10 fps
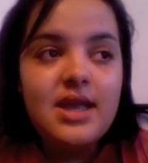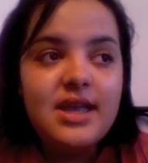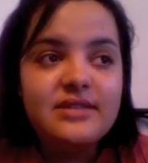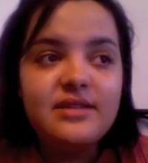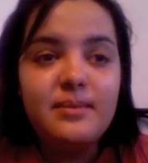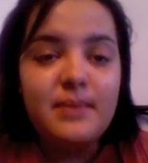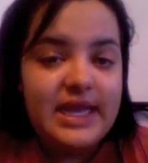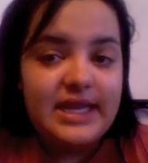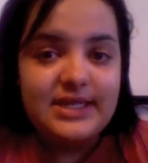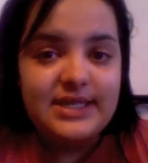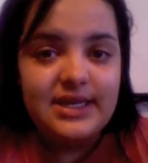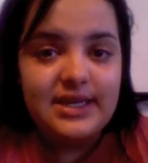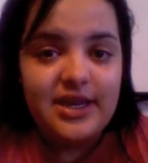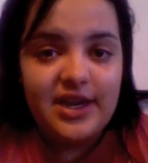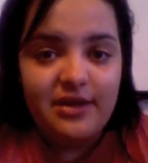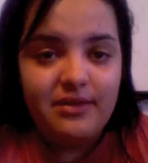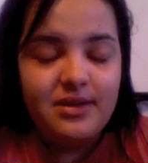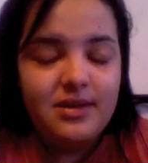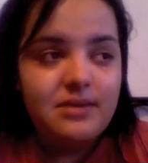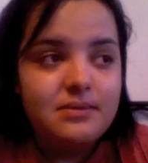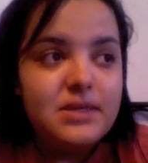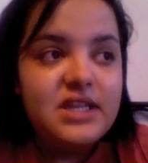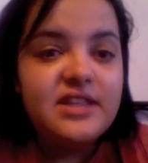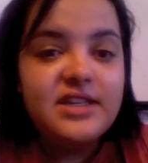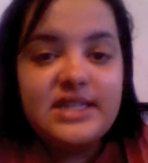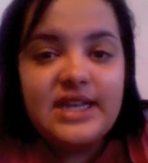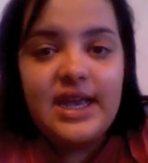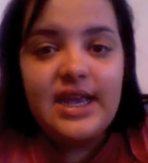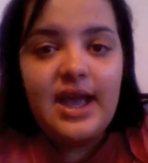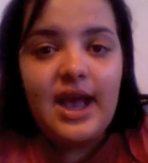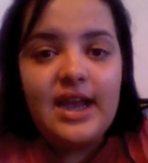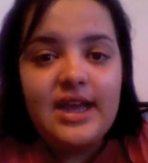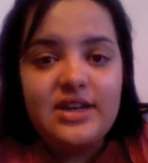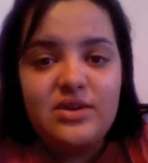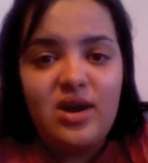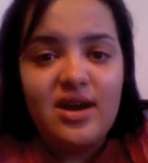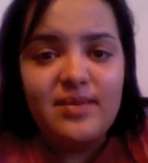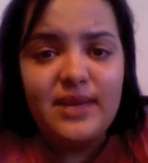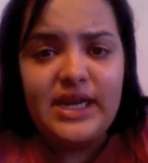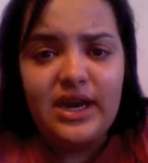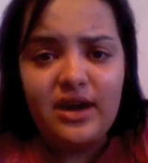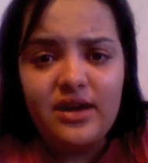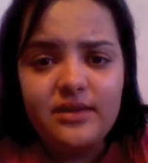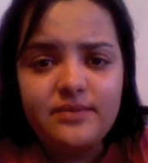It's amazing, you know. The day I get to walk my tower